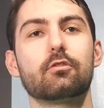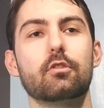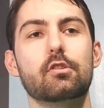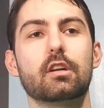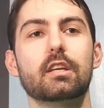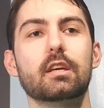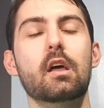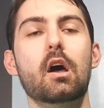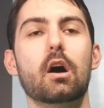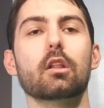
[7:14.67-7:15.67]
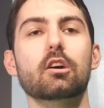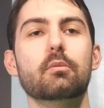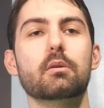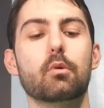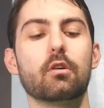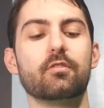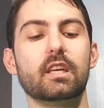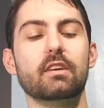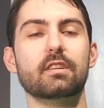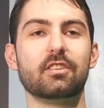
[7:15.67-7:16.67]
so you're going to get a little bit more
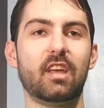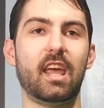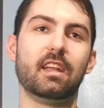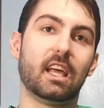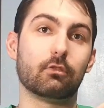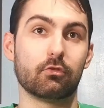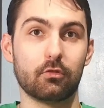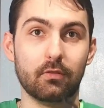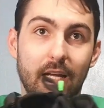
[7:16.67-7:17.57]
forgiveness, and as a result,